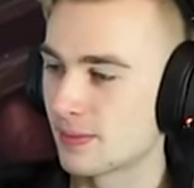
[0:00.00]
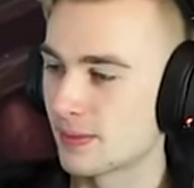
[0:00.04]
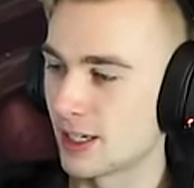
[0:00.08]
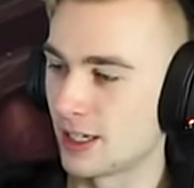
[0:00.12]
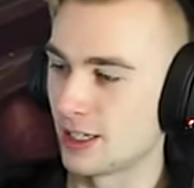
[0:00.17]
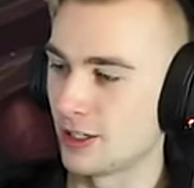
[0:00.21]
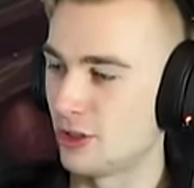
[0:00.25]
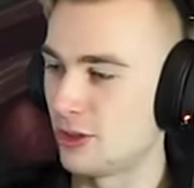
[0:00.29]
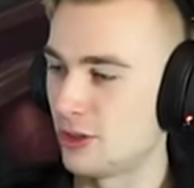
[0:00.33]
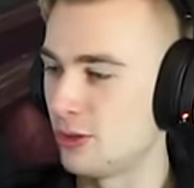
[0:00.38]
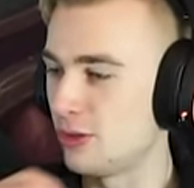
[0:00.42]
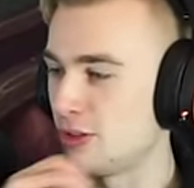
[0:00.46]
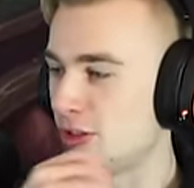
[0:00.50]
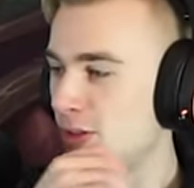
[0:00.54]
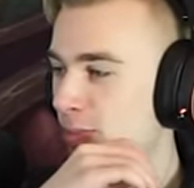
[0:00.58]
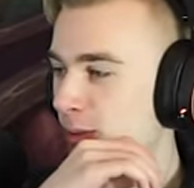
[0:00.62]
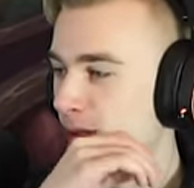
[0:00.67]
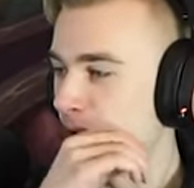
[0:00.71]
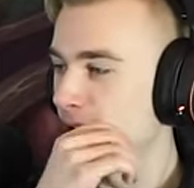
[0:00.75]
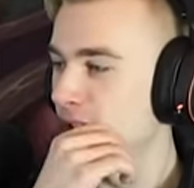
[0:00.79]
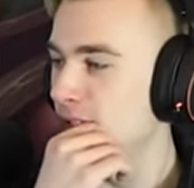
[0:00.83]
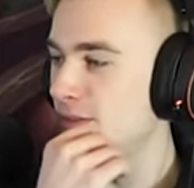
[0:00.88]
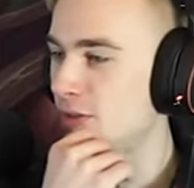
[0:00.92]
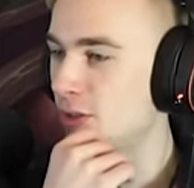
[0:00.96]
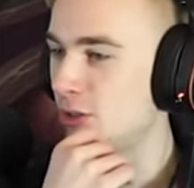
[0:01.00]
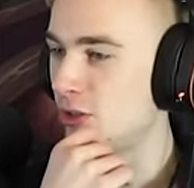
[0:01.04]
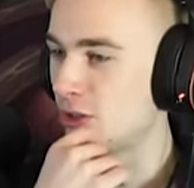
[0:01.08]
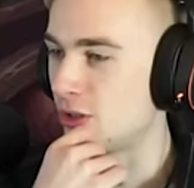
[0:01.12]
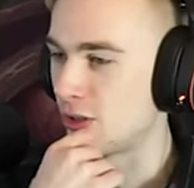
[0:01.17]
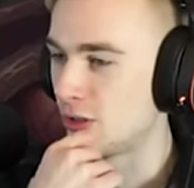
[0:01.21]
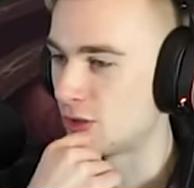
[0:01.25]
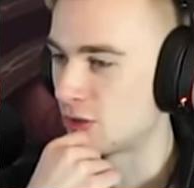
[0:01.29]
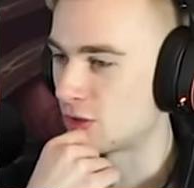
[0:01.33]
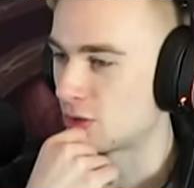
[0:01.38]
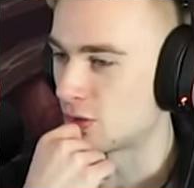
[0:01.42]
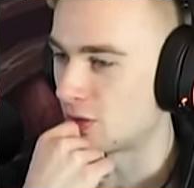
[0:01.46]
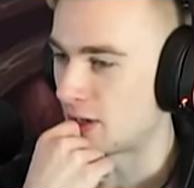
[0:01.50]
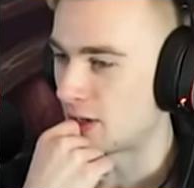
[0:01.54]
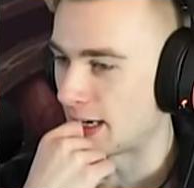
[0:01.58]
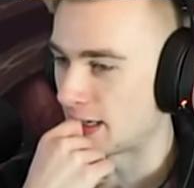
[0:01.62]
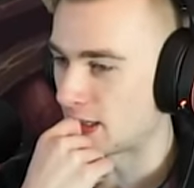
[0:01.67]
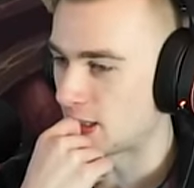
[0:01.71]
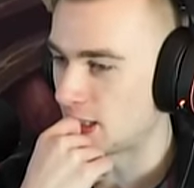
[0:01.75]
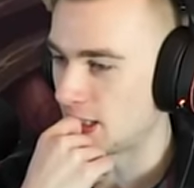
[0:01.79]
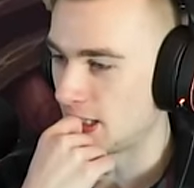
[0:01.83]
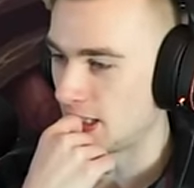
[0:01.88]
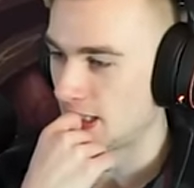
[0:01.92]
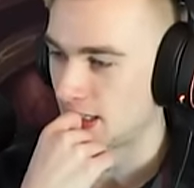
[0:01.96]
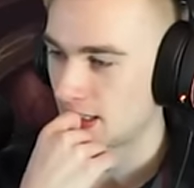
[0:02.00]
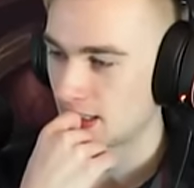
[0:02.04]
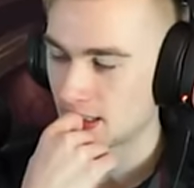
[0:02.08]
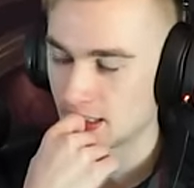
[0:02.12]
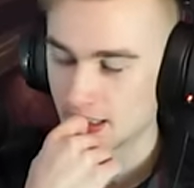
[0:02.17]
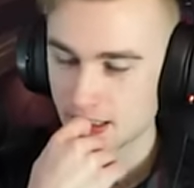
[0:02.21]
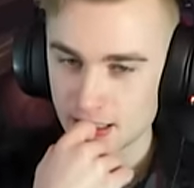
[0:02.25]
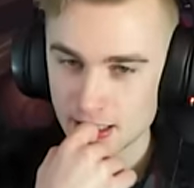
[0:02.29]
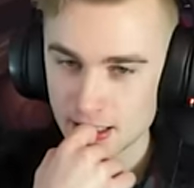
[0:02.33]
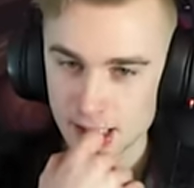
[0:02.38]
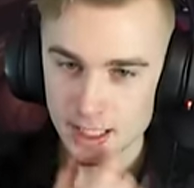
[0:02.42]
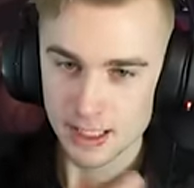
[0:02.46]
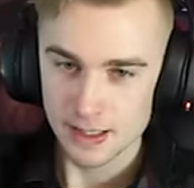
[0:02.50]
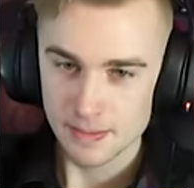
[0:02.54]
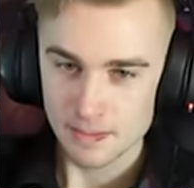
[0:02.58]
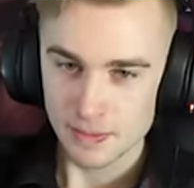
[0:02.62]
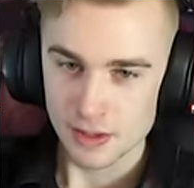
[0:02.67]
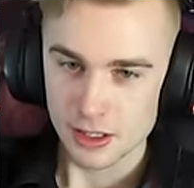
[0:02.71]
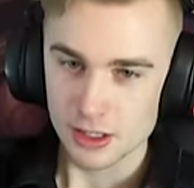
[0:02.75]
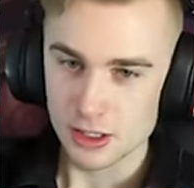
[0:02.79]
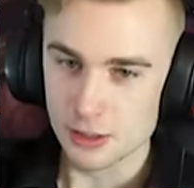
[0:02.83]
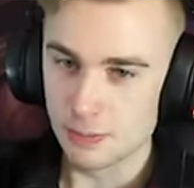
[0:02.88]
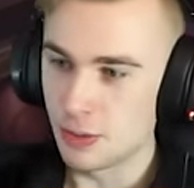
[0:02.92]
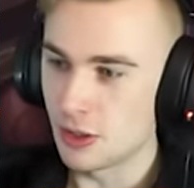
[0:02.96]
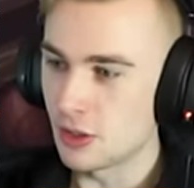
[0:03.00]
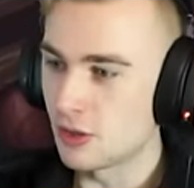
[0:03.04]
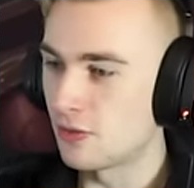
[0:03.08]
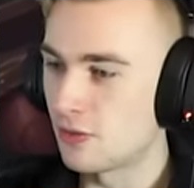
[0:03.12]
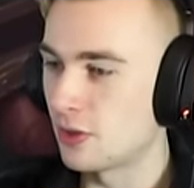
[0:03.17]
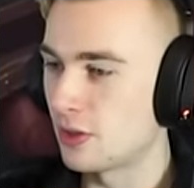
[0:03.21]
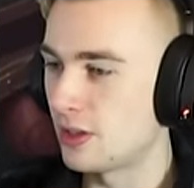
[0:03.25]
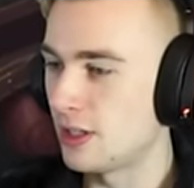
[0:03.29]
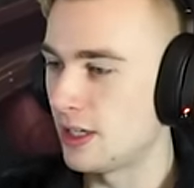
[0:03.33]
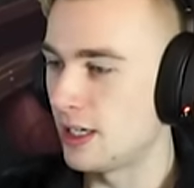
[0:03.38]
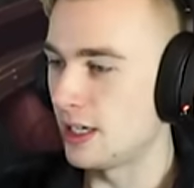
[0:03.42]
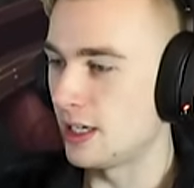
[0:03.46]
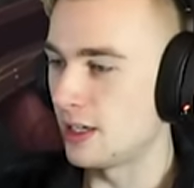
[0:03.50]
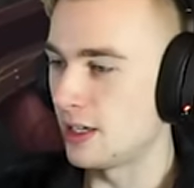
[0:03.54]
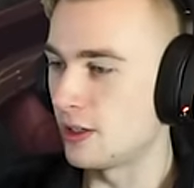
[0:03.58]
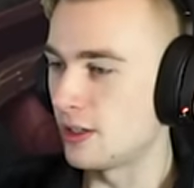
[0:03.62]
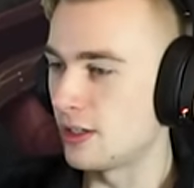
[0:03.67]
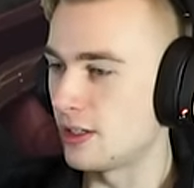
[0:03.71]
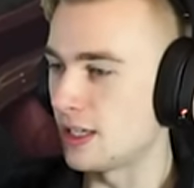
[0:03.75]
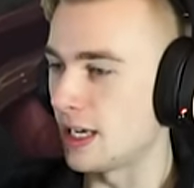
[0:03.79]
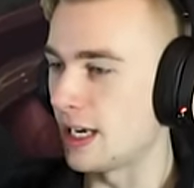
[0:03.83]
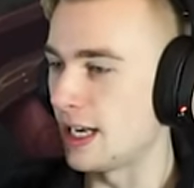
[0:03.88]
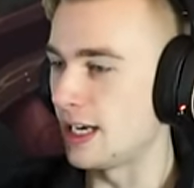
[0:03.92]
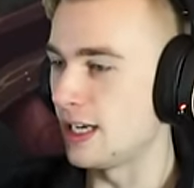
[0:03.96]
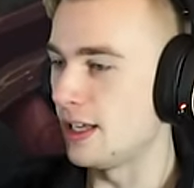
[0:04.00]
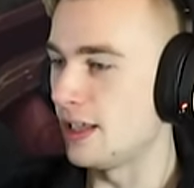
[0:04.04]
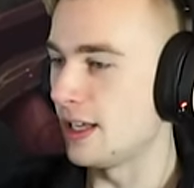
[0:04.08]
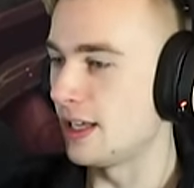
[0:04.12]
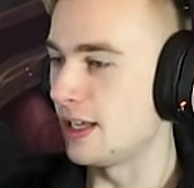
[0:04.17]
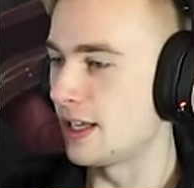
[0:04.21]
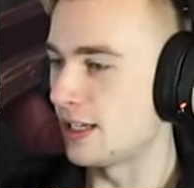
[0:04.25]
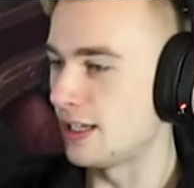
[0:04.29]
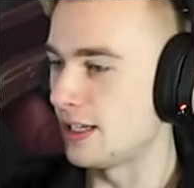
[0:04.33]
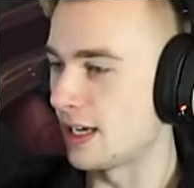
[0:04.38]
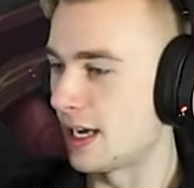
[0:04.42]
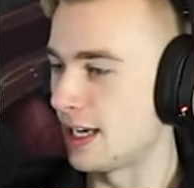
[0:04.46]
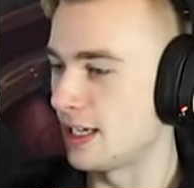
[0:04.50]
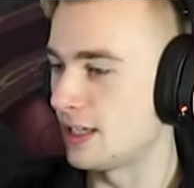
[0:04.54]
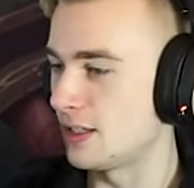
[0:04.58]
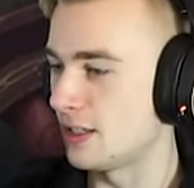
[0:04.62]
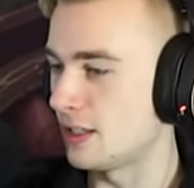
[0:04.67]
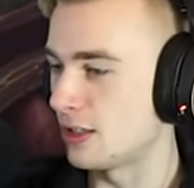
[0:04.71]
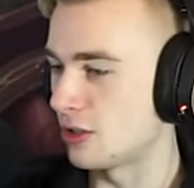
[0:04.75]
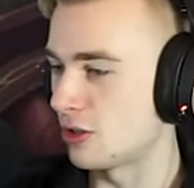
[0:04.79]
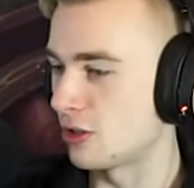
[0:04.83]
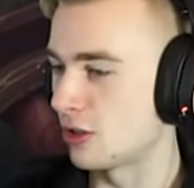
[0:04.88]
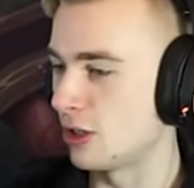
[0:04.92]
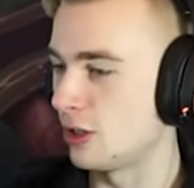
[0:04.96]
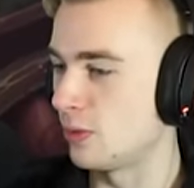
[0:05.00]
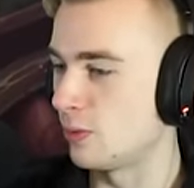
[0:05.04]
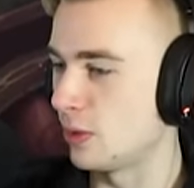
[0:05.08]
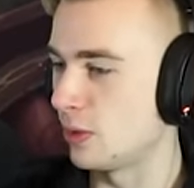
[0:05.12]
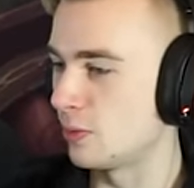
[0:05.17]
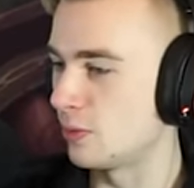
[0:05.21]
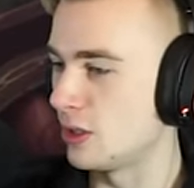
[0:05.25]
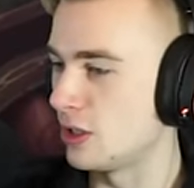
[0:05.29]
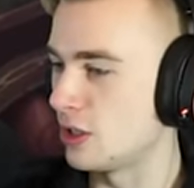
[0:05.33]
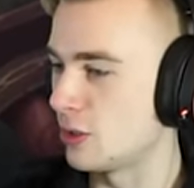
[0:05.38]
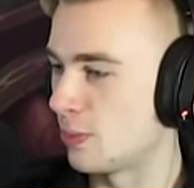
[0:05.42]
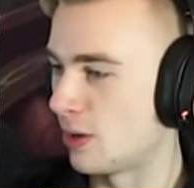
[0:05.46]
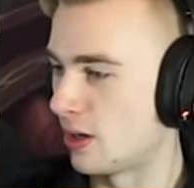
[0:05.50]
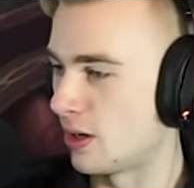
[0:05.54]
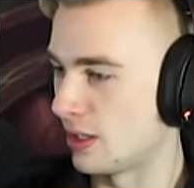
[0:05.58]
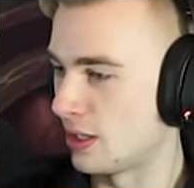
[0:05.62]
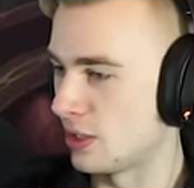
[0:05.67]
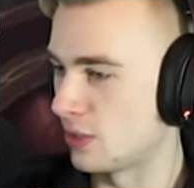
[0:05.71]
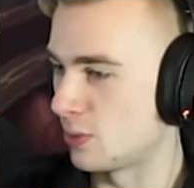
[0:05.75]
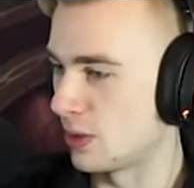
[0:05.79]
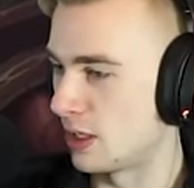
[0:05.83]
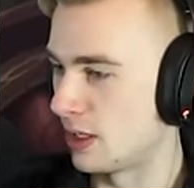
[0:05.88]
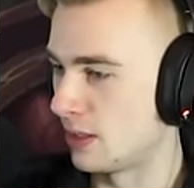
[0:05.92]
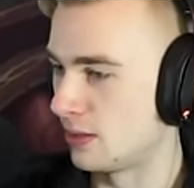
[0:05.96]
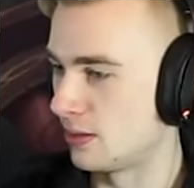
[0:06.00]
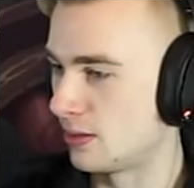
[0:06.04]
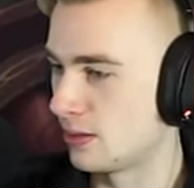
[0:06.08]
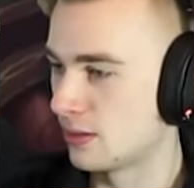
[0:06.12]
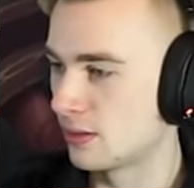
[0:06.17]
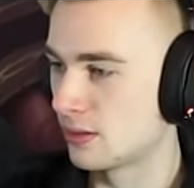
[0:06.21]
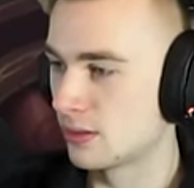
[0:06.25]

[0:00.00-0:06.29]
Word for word: I choose to believe you chose correctly. The beautiful thing here is anything that dies this turn, we respawn as well.